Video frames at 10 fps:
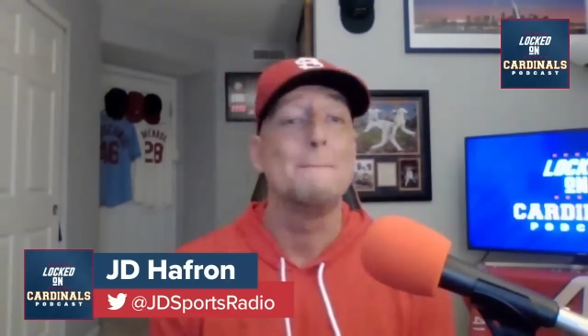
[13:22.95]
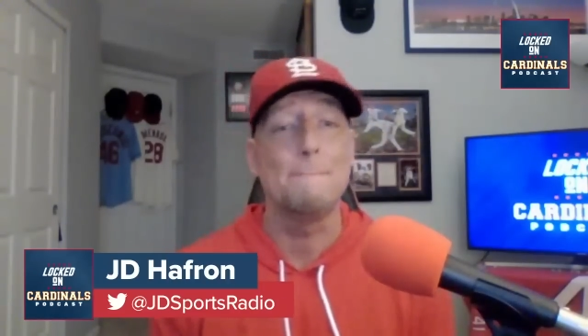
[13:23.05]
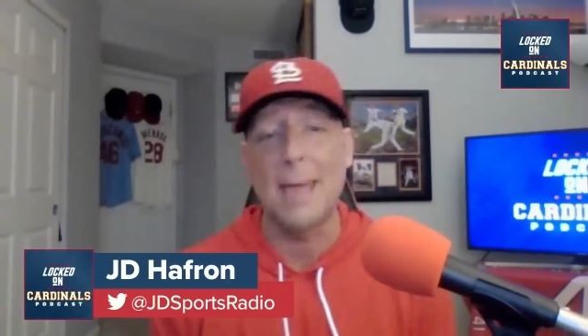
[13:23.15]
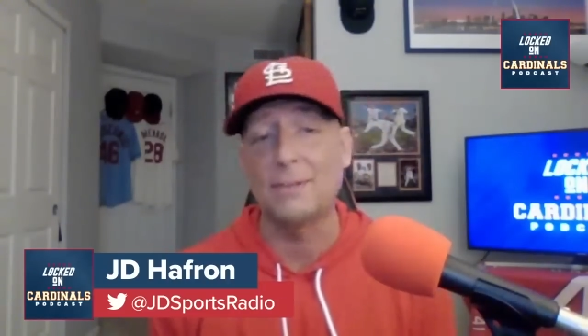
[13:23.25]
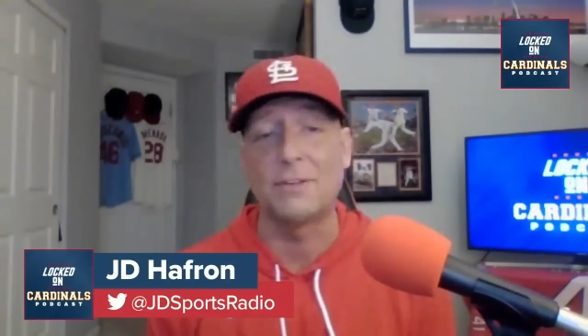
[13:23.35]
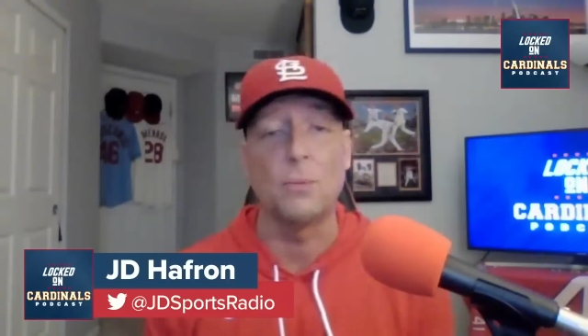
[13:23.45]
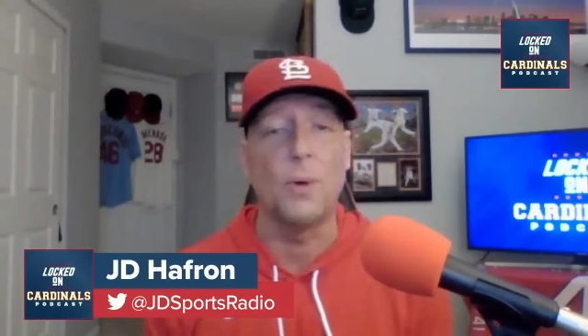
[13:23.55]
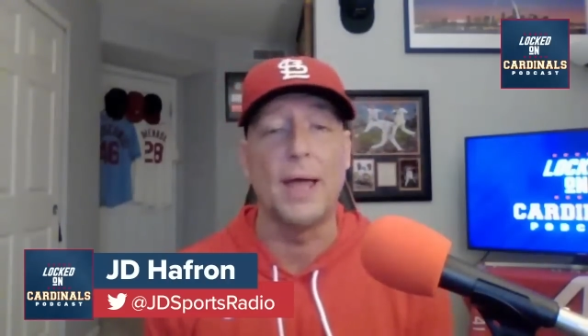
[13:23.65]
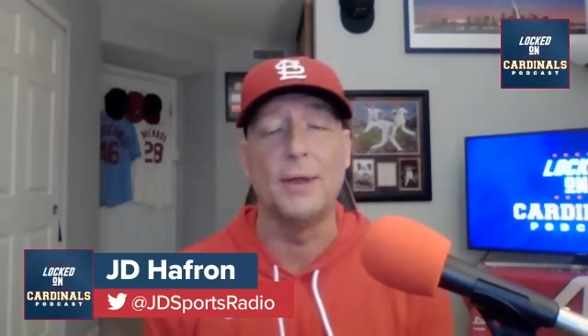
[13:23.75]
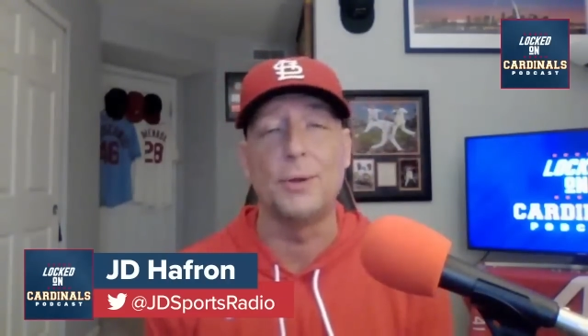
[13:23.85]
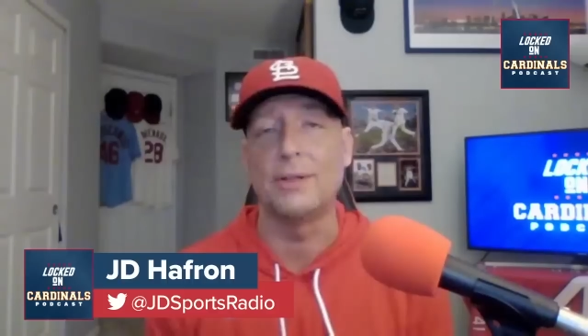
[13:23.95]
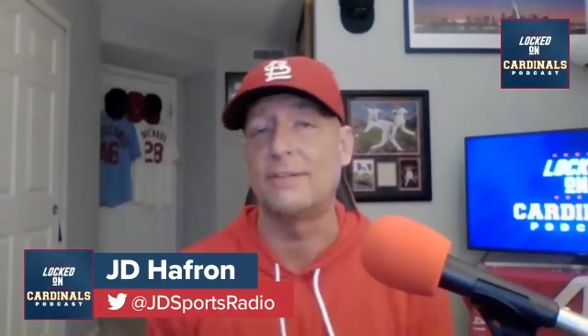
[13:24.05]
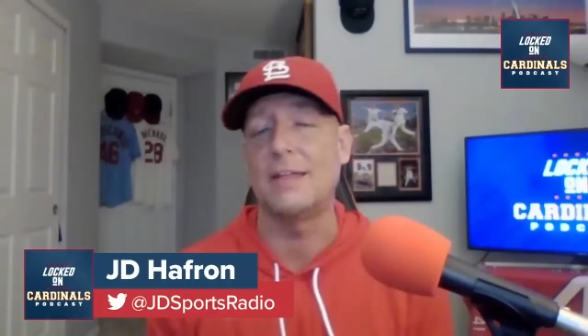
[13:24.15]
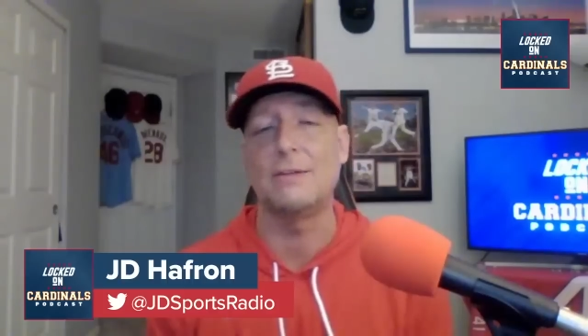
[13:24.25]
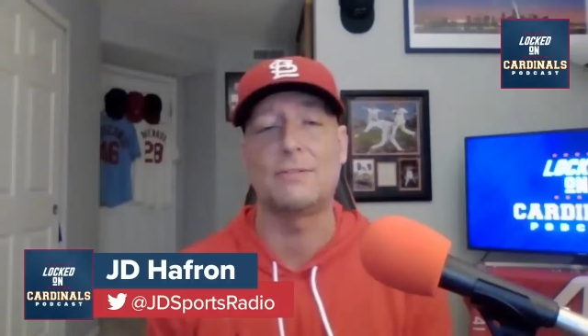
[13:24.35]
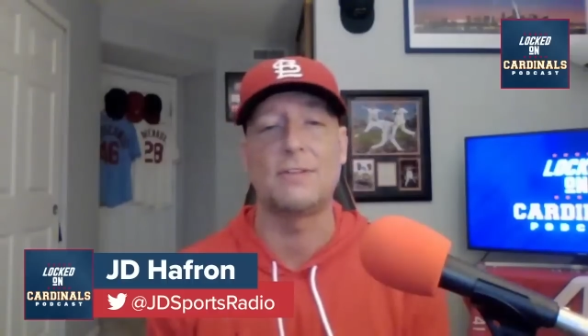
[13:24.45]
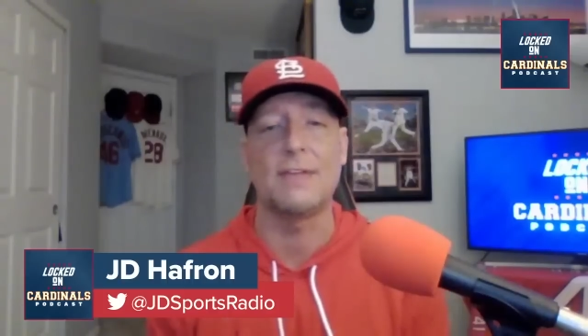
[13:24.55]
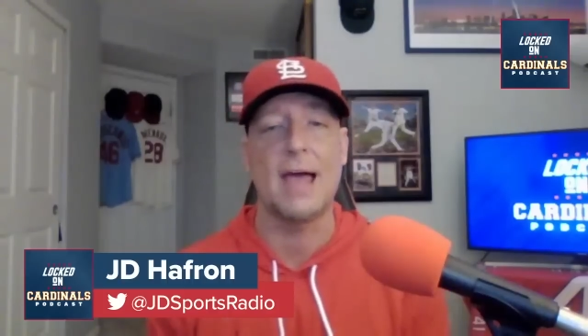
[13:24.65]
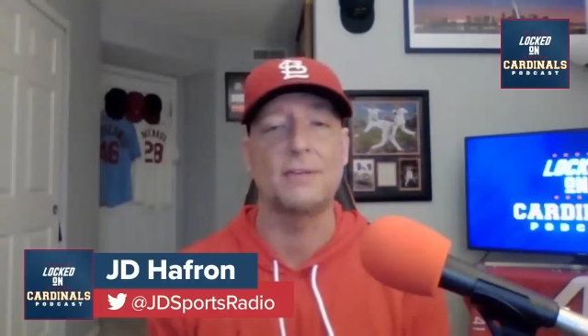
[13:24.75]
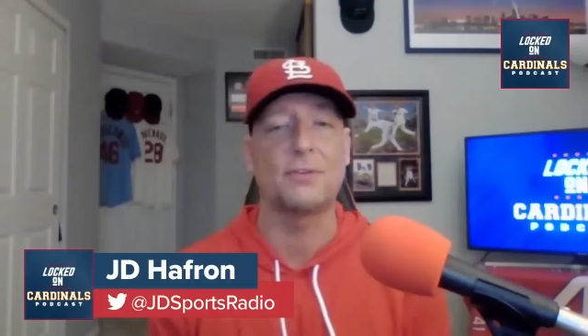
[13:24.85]
Masyn Winn, who continues to
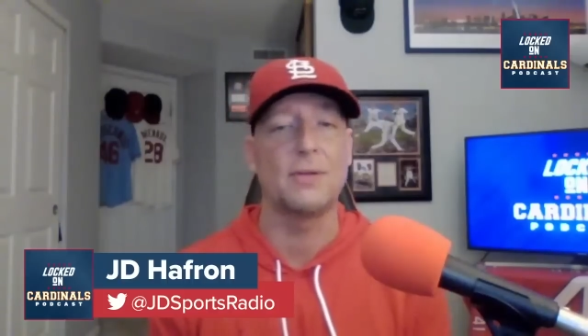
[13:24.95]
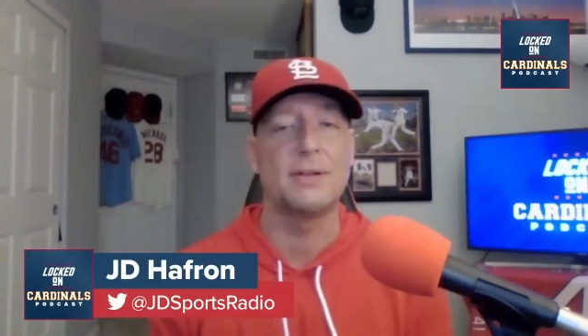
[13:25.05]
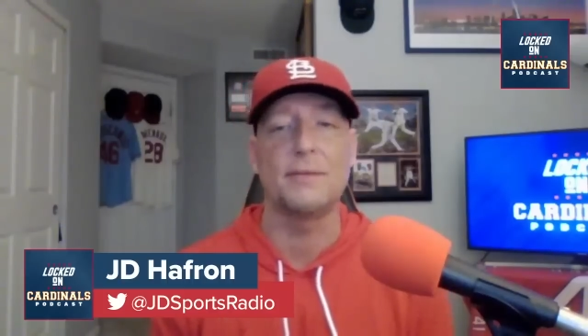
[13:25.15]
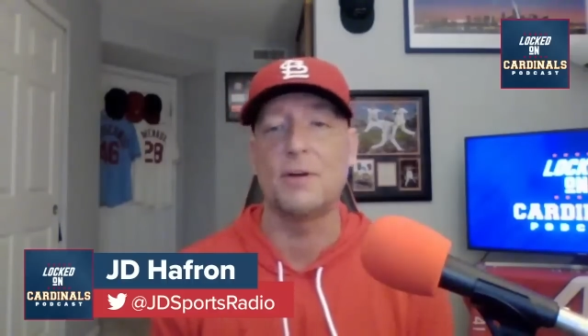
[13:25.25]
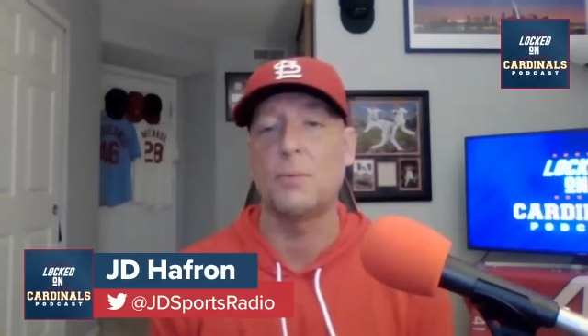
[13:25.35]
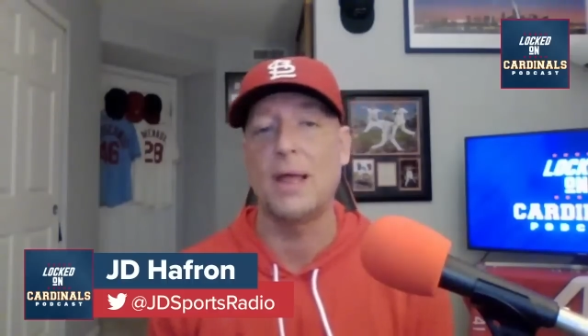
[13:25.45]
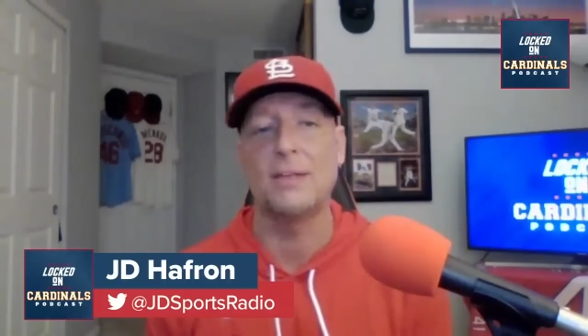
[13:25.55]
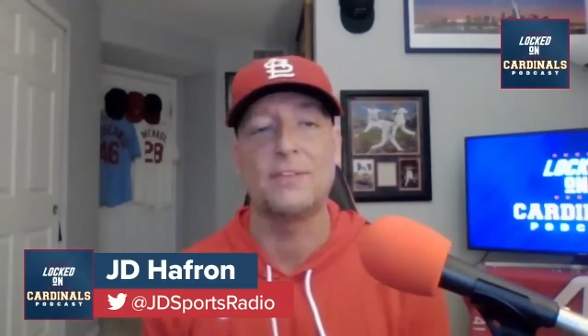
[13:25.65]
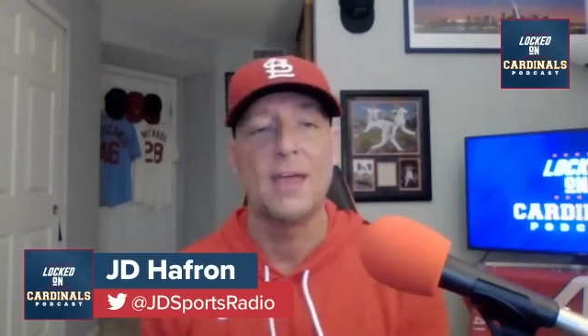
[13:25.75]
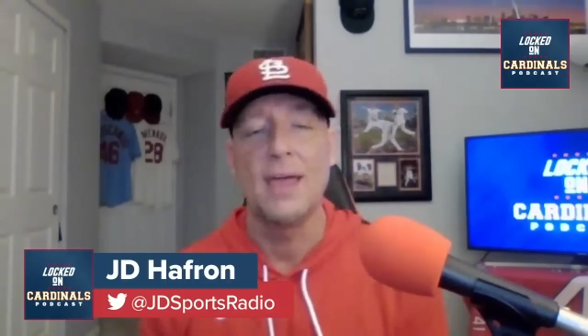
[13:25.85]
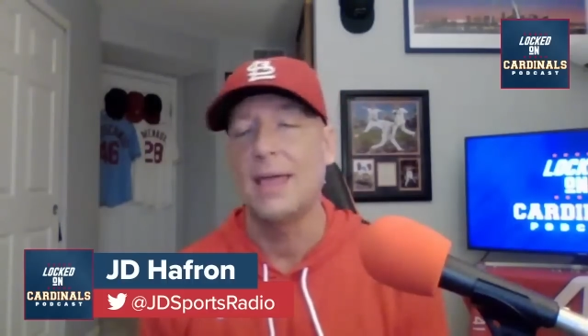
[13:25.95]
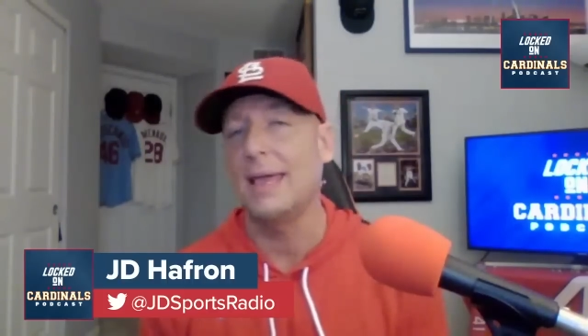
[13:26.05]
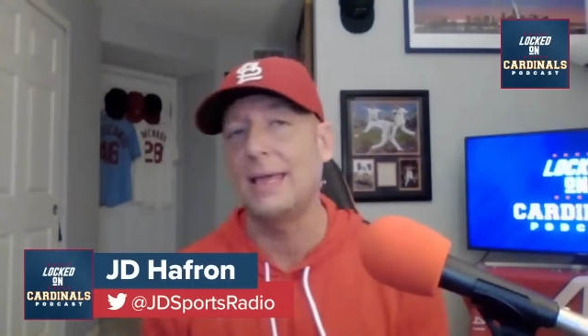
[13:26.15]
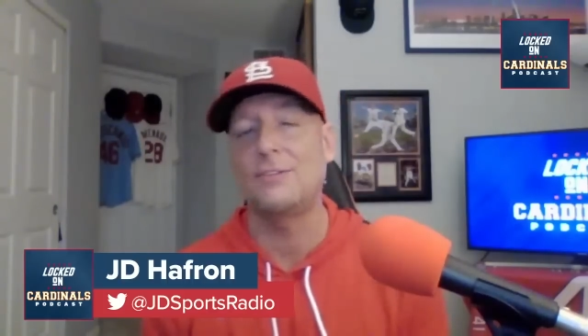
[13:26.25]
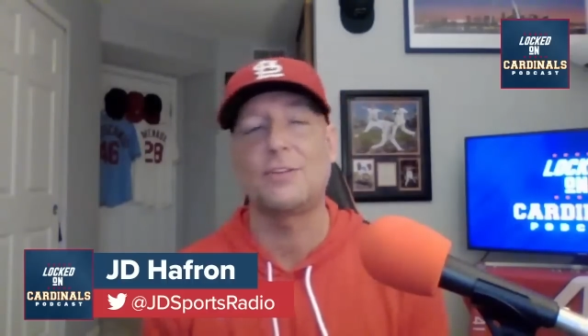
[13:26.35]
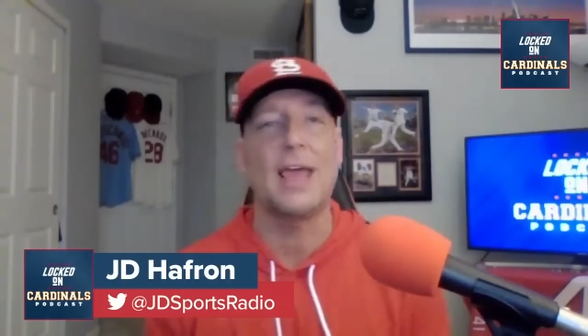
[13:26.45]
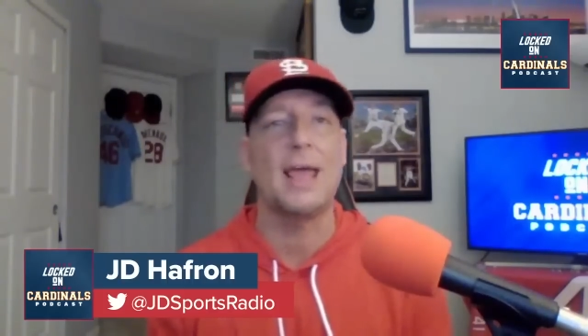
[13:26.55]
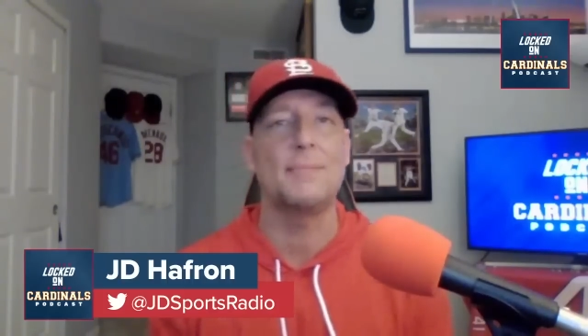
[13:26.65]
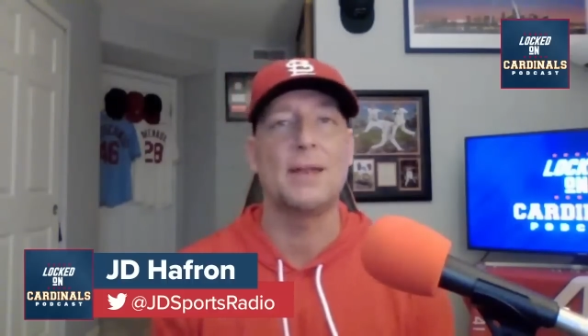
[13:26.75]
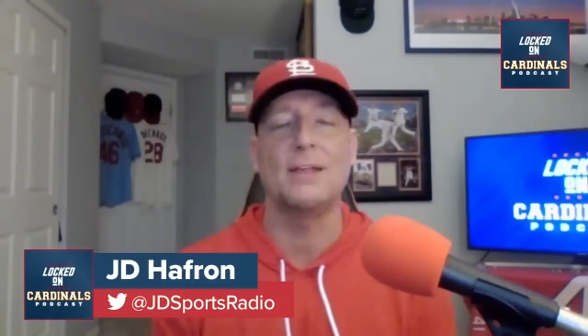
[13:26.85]
dazzle in different ways each
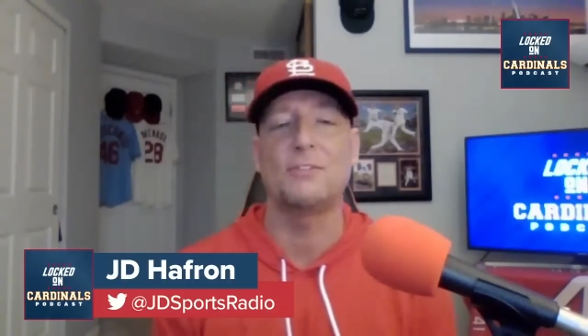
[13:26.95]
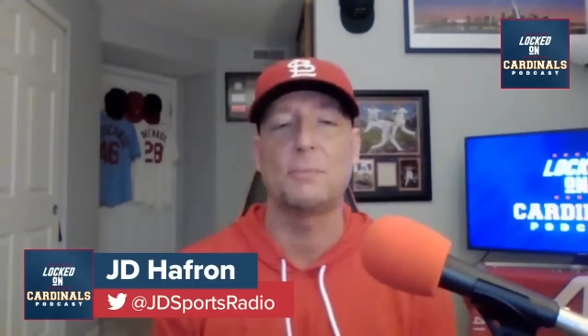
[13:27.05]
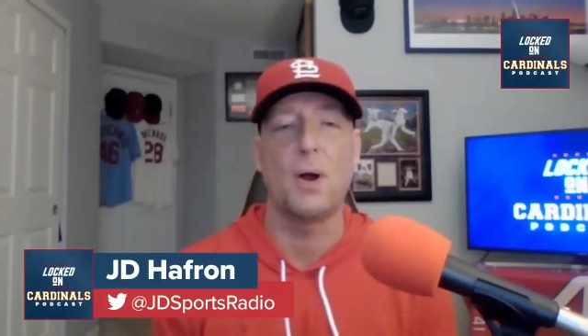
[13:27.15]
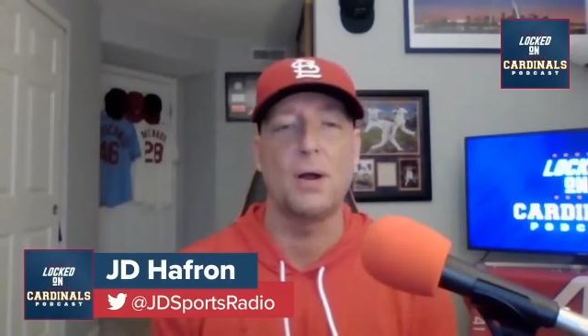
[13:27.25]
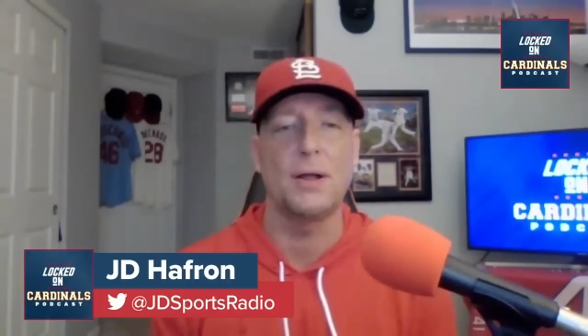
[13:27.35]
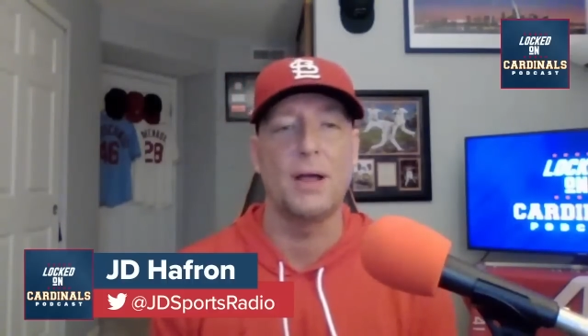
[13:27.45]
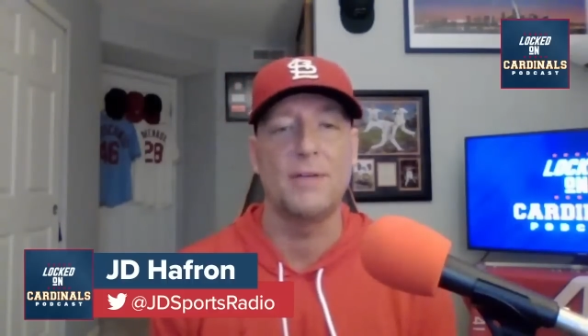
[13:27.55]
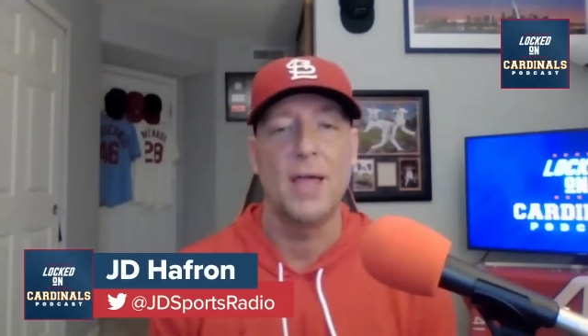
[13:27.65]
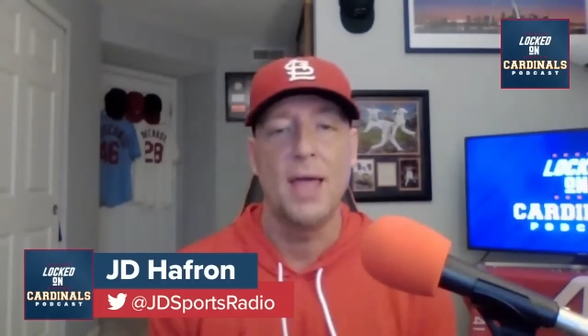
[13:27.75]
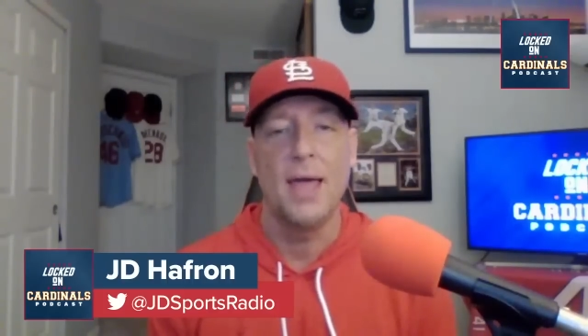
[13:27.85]
game that he's a part of.